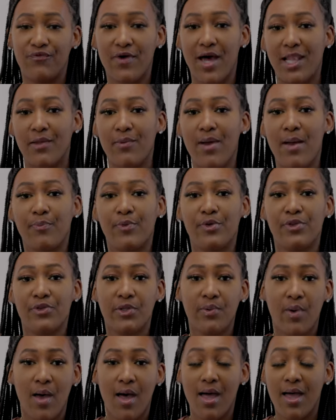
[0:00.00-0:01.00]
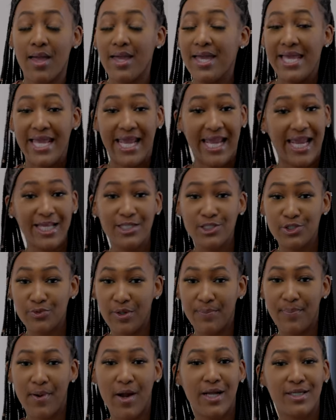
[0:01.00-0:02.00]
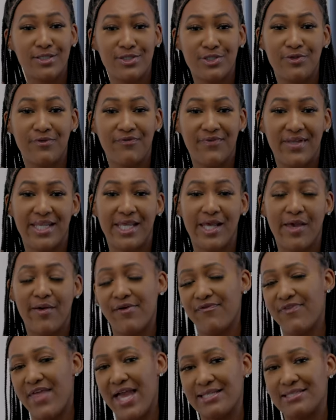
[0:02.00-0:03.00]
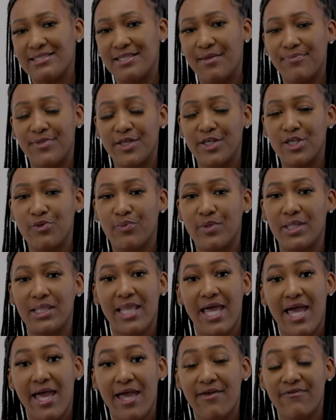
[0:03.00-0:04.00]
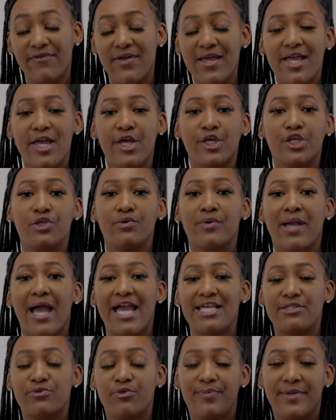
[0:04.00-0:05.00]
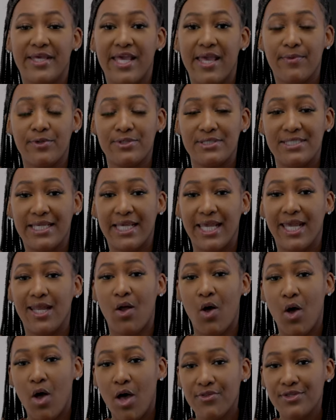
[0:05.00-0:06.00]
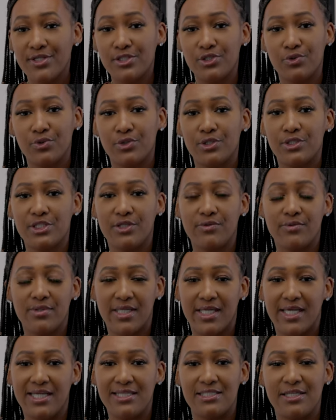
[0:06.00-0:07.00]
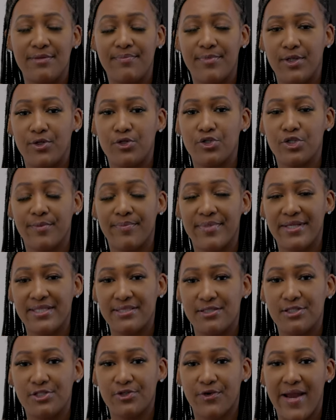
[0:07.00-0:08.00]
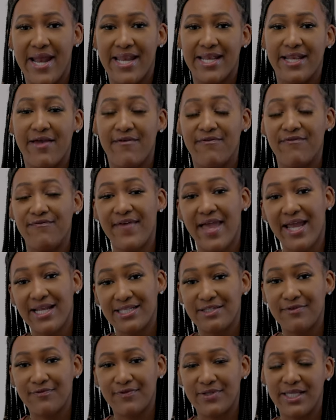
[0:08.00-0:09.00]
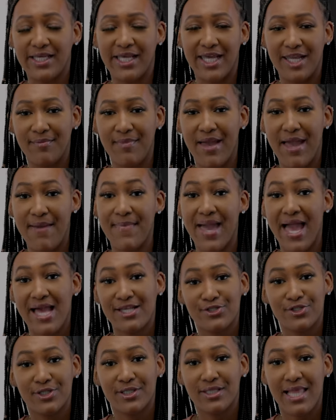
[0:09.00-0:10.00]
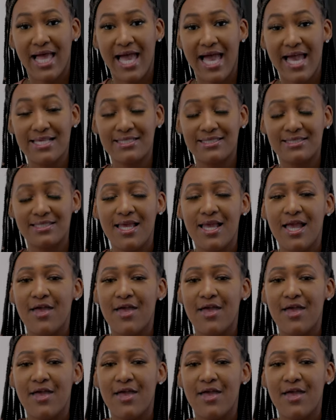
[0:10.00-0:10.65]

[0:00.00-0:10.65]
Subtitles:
follow up with you all and do a part two video if that's something you would love. You guys will be able to get all the tools you need to build your business credit effectively in my masterclass.